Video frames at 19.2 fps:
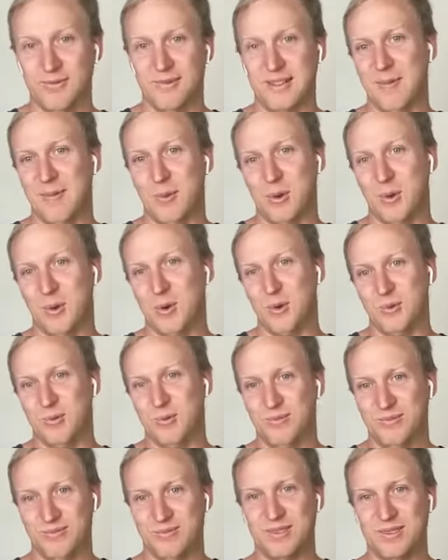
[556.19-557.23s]
and we all
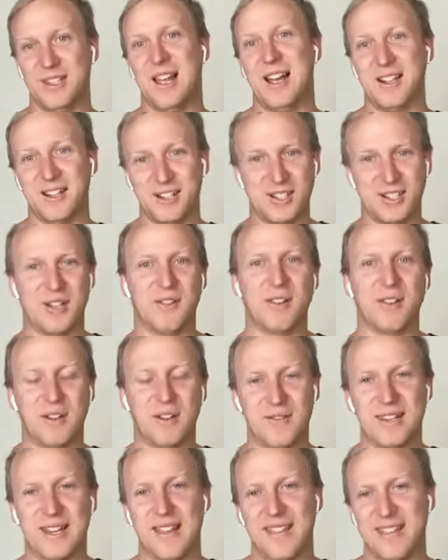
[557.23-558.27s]
are deserving
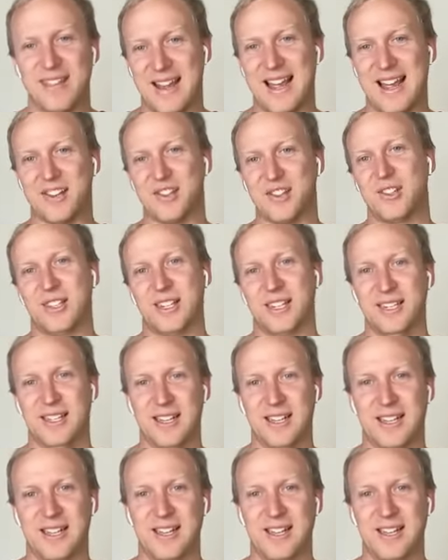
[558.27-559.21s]
of death, and actually,